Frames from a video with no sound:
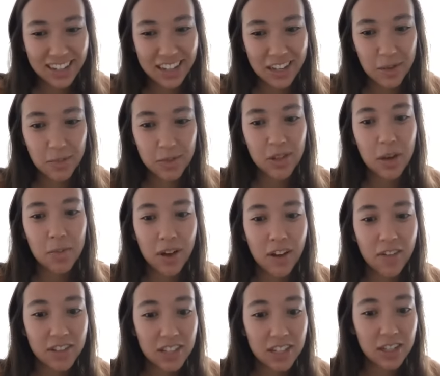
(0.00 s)
So, I mean,
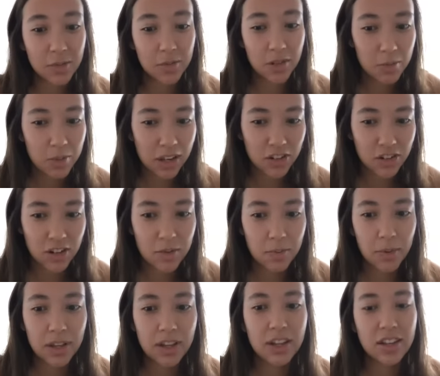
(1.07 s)
obviously it's up to the patient,
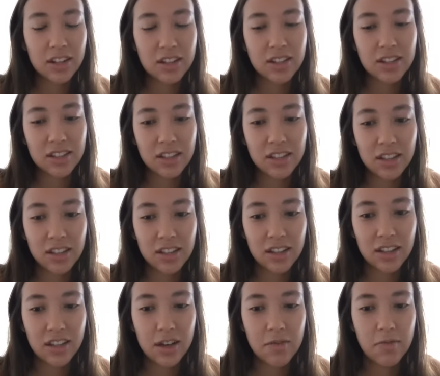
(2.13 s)
but it is
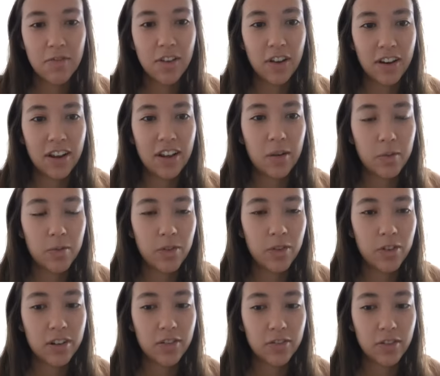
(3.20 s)
very
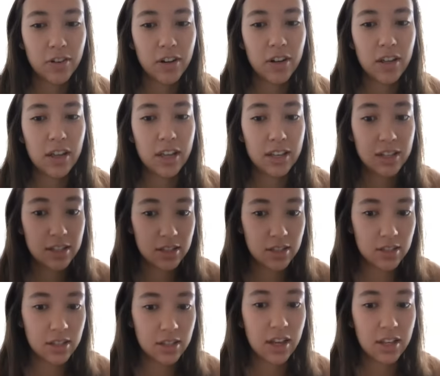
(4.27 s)
helpful for, I
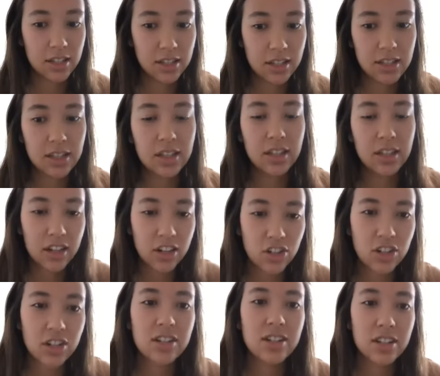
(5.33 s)
guess, us as the
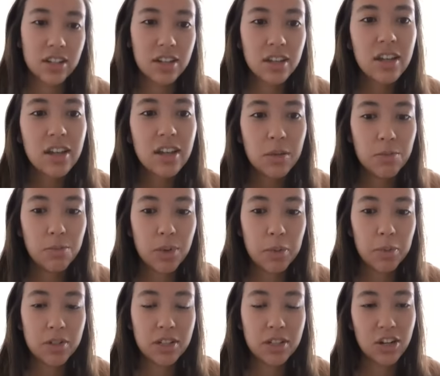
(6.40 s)
clinician to be
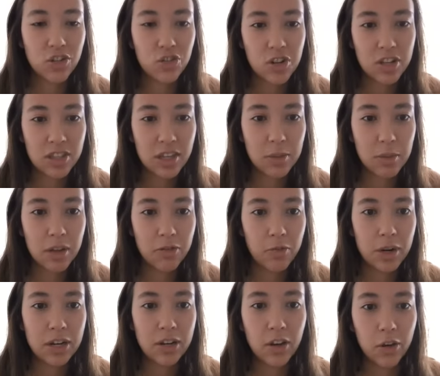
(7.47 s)
able to like treat them if
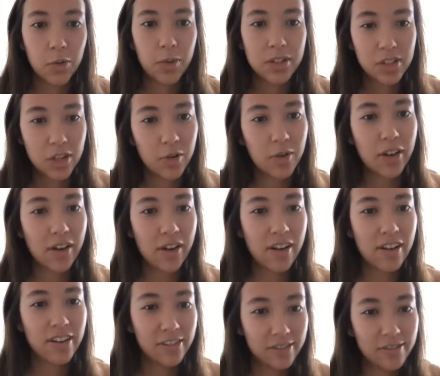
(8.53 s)
we know what's going
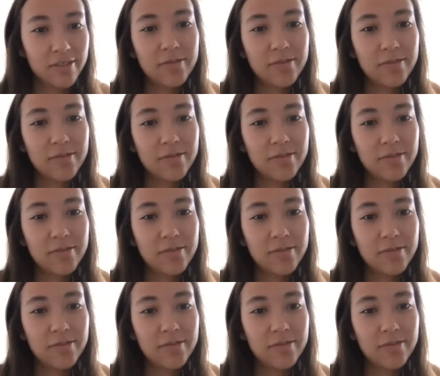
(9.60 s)
on.